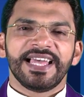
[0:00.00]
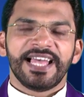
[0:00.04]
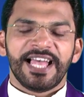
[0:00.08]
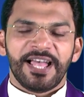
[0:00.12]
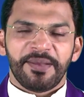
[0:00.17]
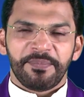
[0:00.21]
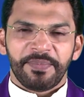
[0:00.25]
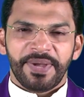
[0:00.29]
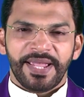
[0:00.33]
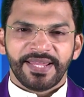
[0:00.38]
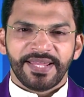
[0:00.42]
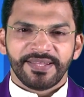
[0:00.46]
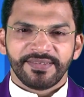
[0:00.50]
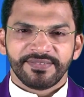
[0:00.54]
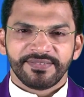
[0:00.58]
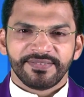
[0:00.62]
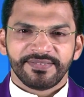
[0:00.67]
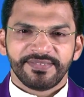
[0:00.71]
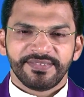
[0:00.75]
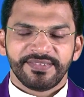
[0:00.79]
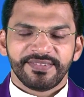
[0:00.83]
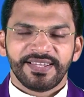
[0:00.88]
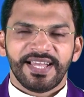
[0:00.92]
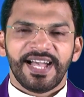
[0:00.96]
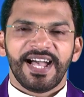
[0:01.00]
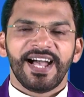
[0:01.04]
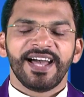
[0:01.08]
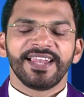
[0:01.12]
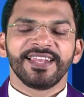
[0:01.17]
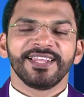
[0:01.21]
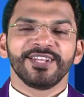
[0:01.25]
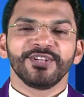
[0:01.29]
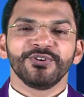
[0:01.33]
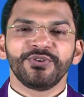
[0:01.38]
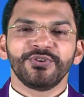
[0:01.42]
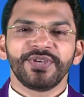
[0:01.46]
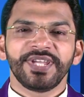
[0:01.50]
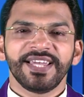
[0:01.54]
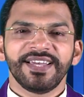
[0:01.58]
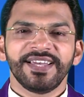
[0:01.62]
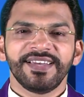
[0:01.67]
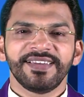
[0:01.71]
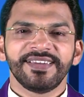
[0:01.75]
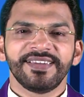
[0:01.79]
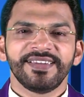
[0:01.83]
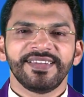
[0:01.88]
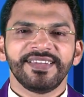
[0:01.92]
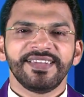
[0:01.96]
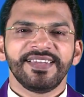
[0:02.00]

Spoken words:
Amen. Hallelujah.